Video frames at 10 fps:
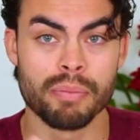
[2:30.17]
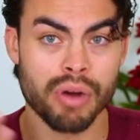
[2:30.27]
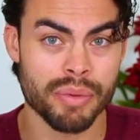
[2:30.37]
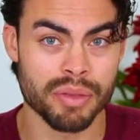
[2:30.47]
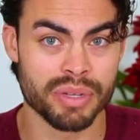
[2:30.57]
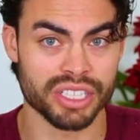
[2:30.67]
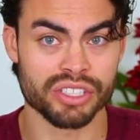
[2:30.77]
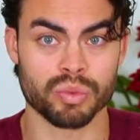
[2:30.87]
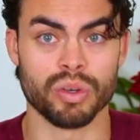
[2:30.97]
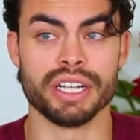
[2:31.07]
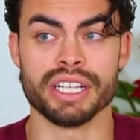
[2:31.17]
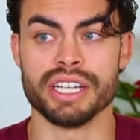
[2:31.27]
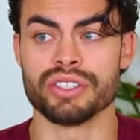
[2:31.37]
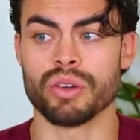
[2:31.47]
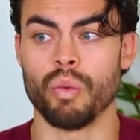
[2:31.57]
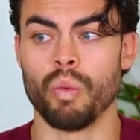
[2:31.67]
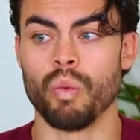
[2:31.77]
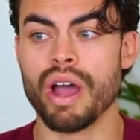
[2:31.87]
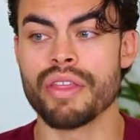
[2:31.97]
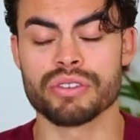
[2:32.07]
probably the biggest one is
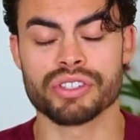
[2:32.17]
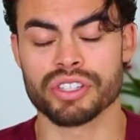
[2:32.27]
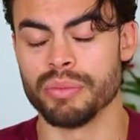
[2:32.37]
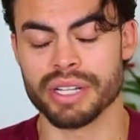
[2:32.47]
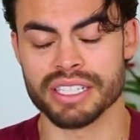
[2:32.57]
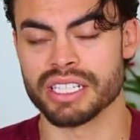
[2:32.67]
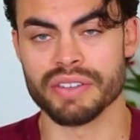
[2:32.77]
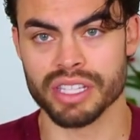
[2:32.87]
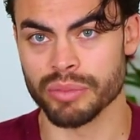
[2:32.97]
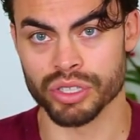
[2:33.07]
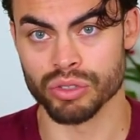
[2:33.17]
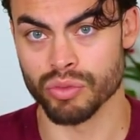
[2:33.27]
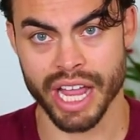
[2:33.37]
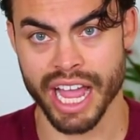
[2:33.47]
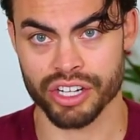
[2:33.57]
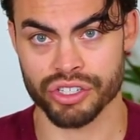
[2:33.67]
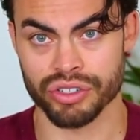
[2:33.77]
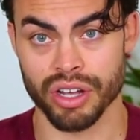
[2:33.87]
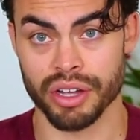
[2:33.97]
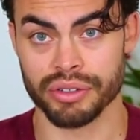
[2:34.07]
whether somebody is giving them a good reaction
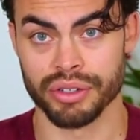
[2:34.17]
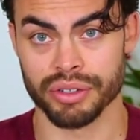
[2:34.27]
or not.